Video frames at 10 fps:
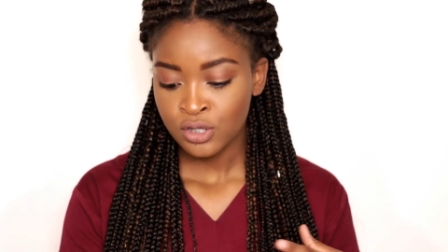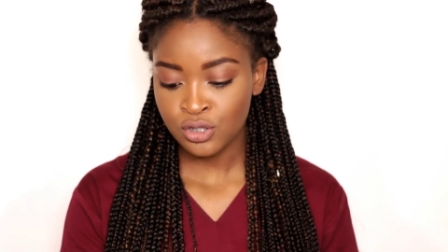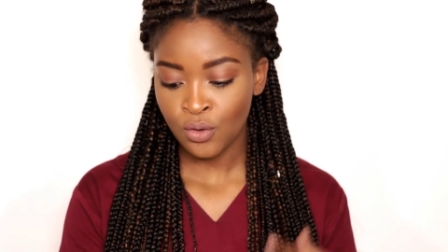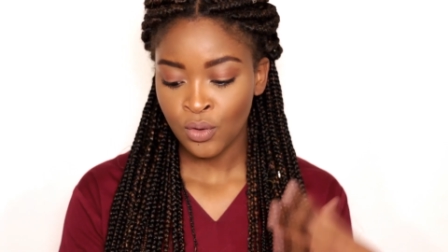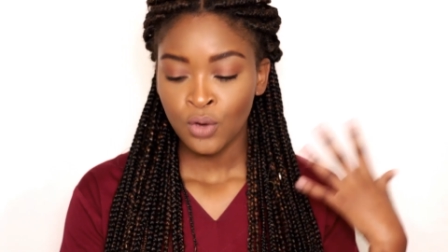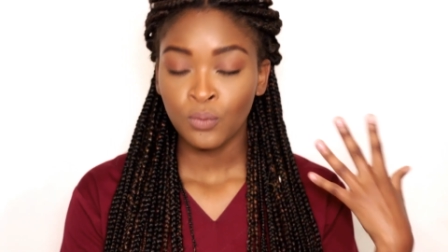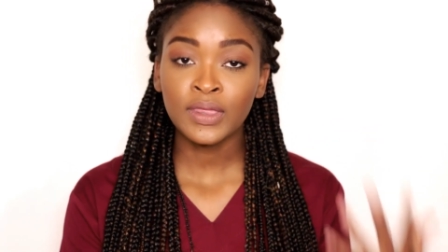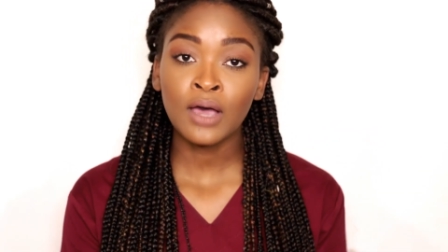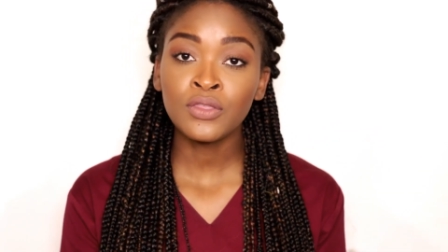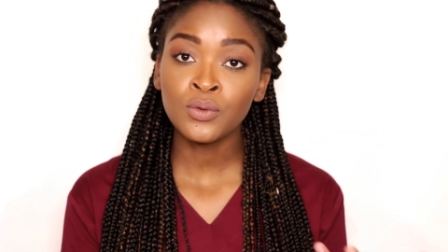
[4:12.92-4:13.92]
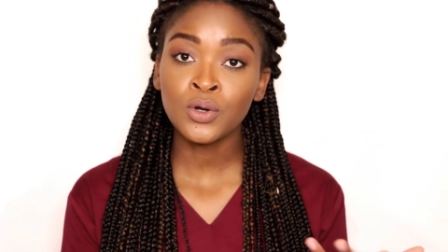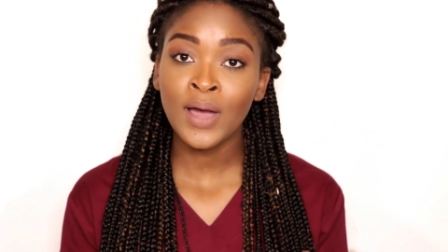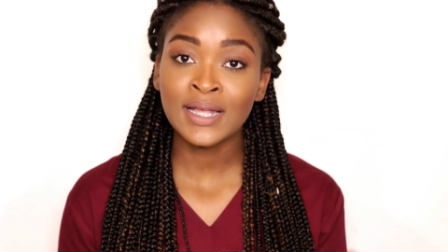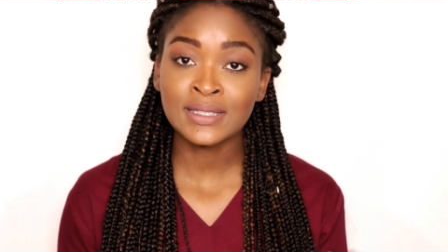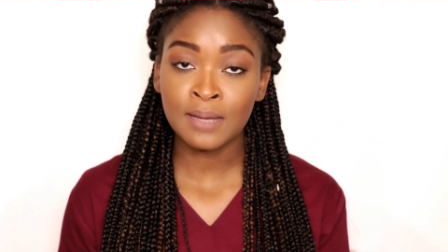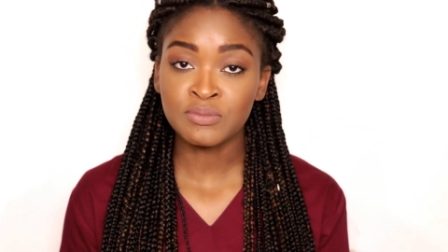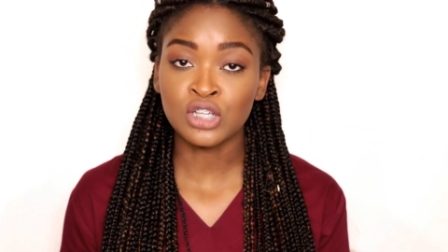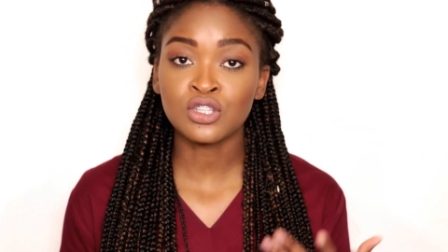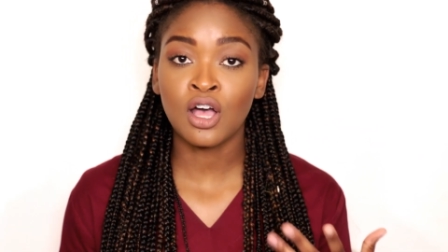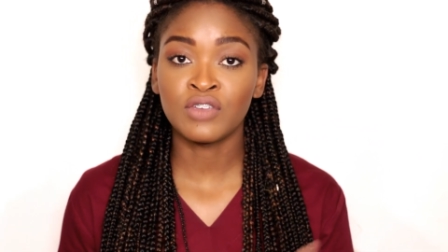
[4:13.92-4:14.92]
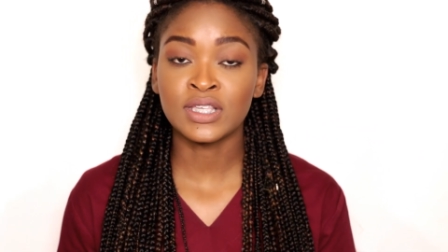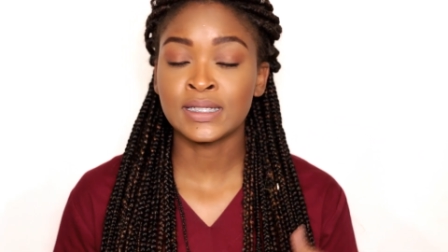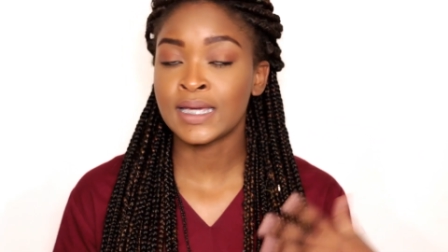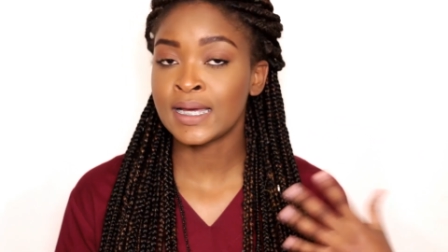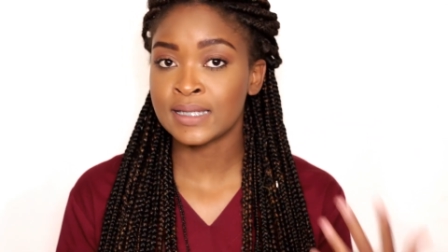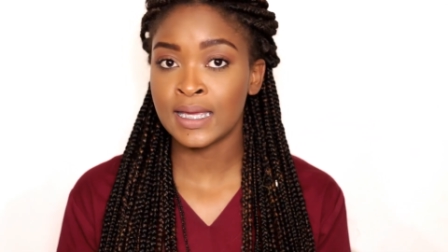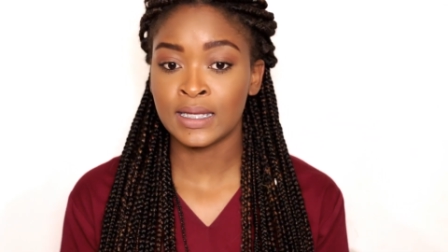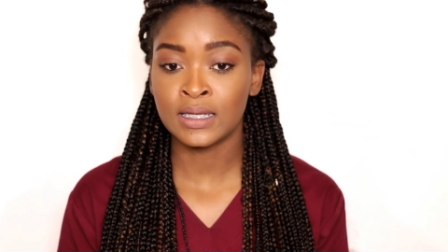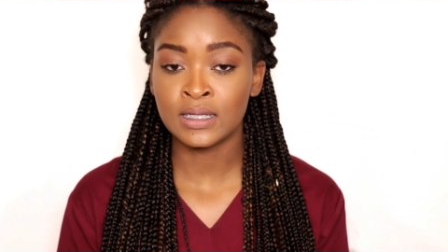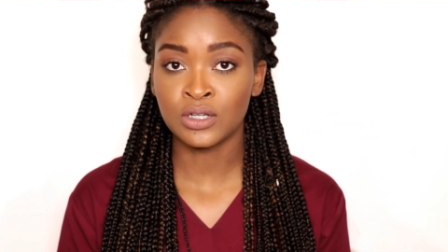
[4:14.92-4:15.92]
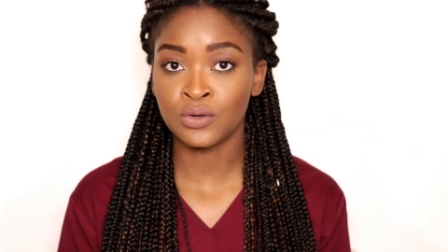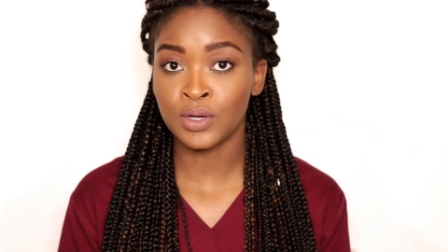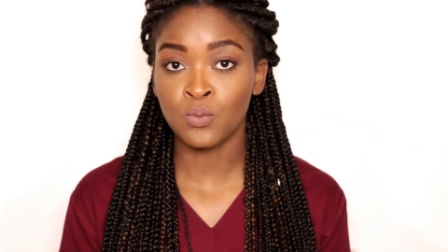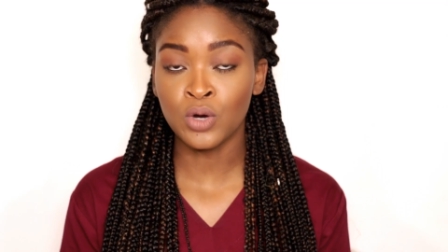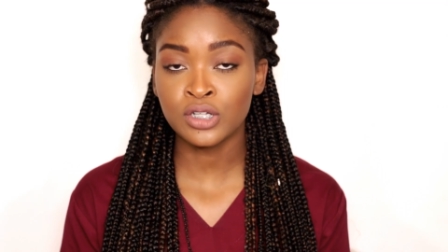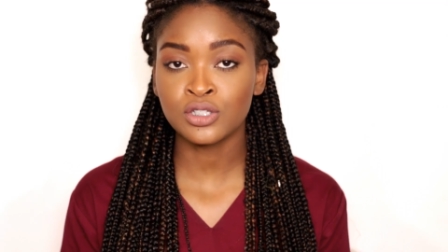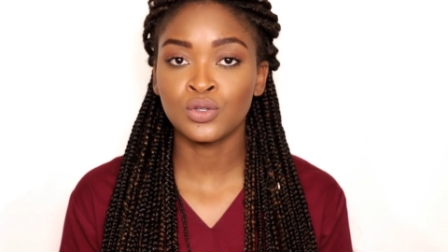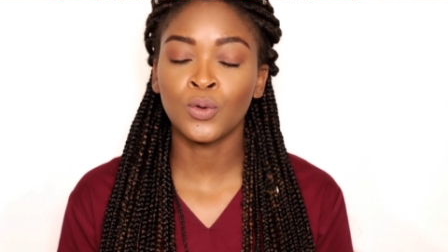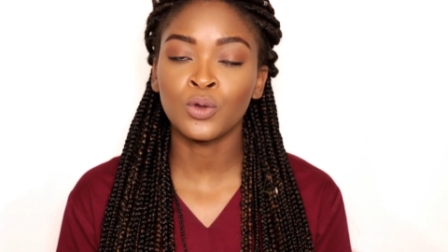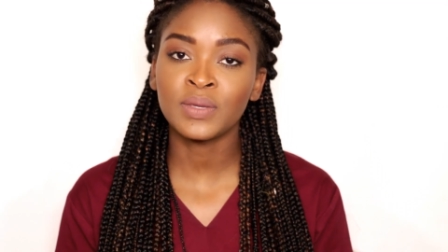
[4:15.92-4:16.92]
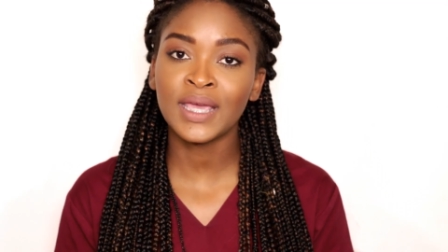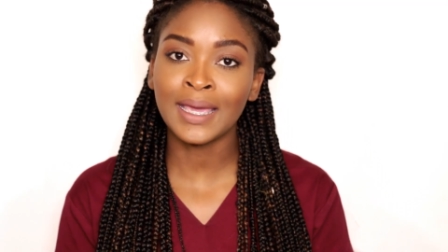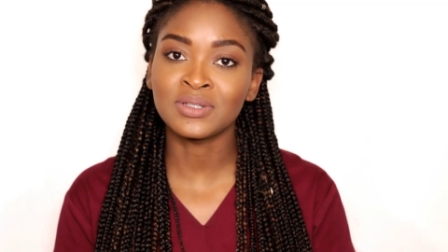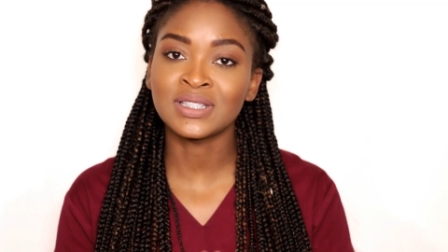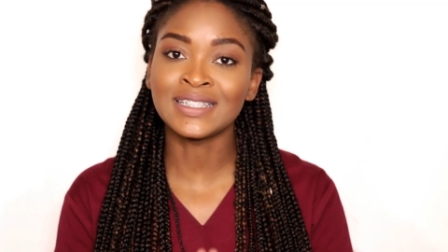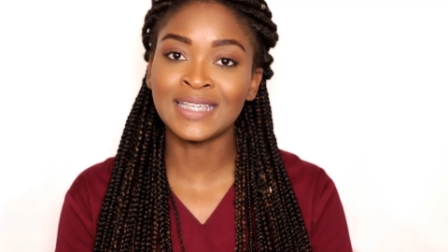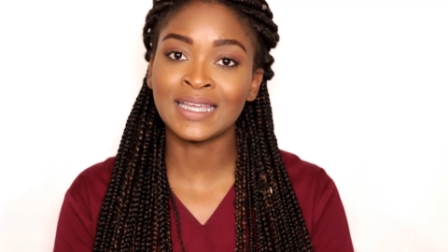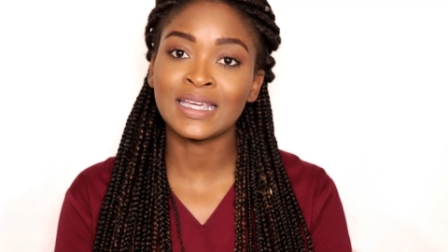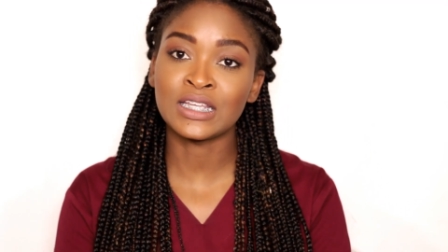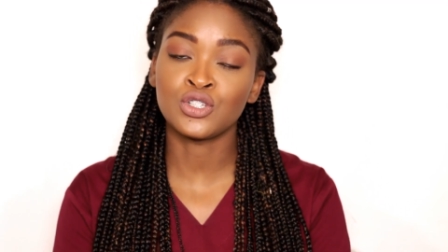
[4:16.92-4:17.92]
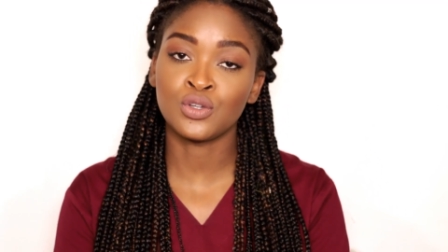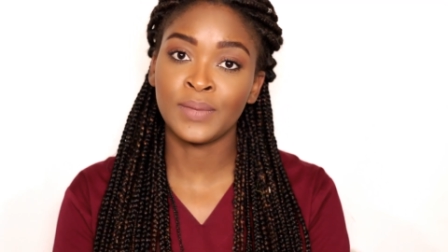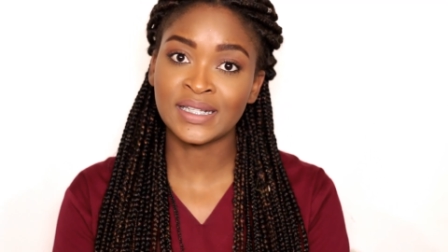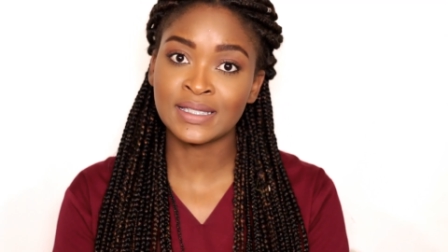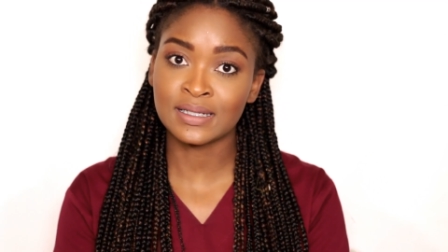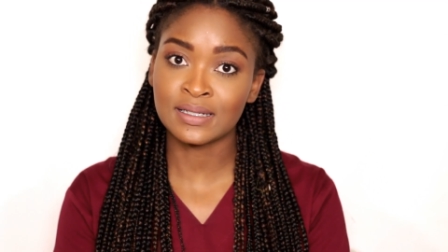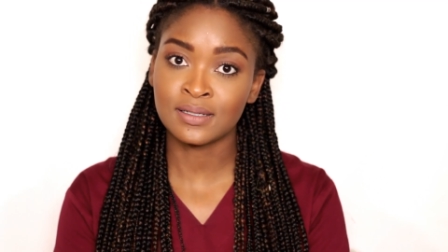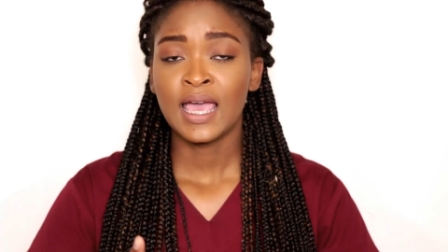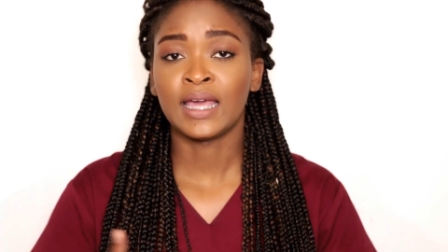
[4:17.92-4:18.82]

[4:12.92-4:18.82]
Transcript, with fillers: So without the required subjects, obviously as any degree works, you won't be able to get into medicine.